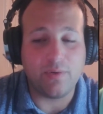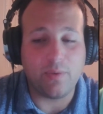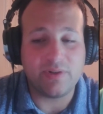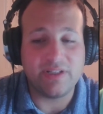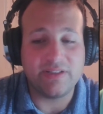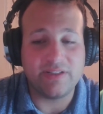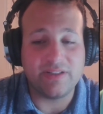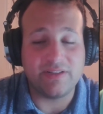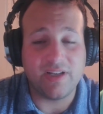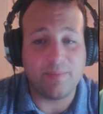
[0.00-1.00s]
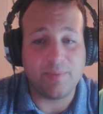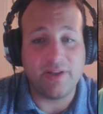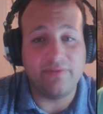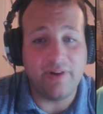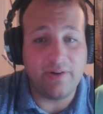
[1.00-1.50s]
courses. This is going to
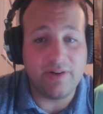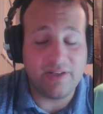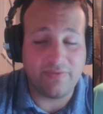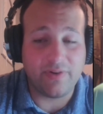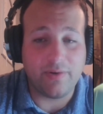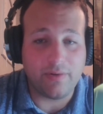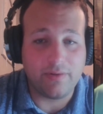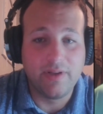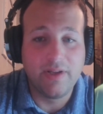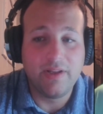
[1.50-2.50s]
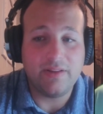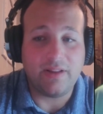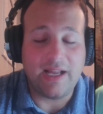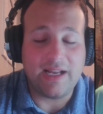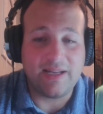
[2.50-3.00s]
play very difficult.
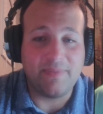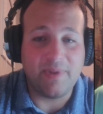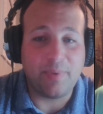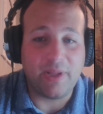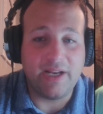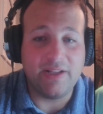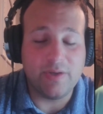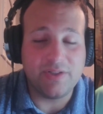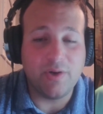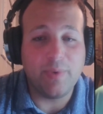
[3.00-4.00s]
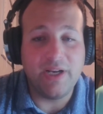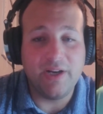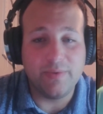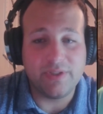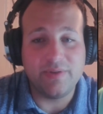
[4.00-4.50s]
The last time they played a U.S. Open
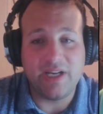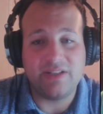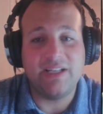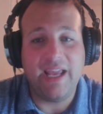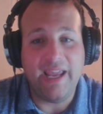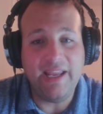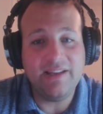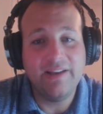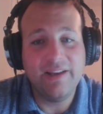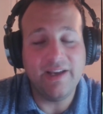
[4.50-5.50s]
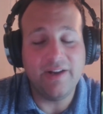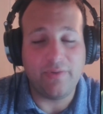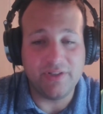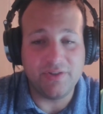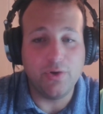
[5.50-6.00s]
here was 2008, and
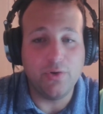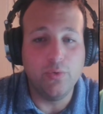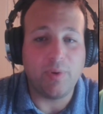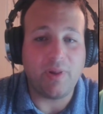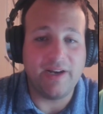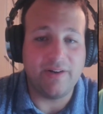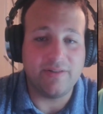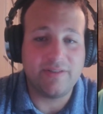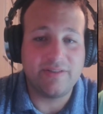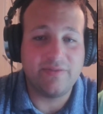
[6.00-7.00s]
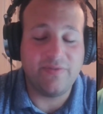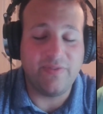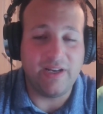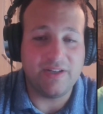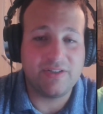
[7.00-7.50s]
only two players
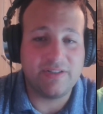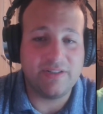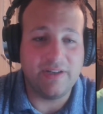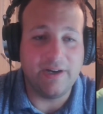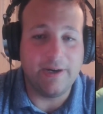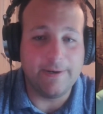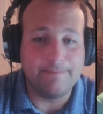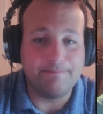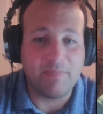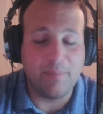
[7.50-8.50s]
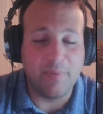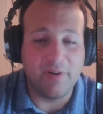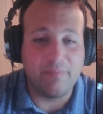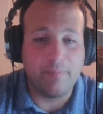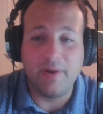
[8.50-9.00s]
finished um,
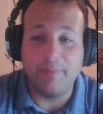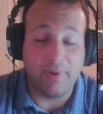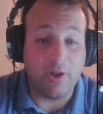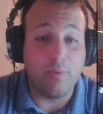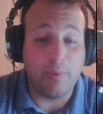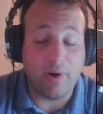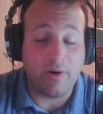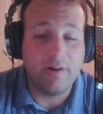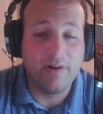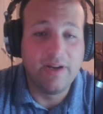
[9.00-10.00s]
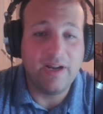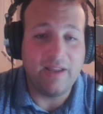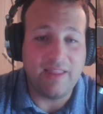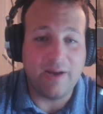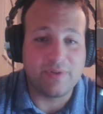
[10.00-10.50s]
above uh, below par,
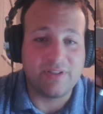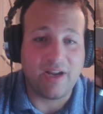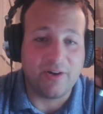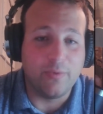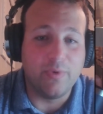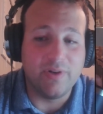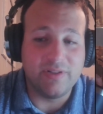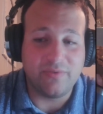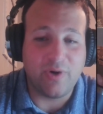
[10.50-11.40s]
and that was Tiger Woods and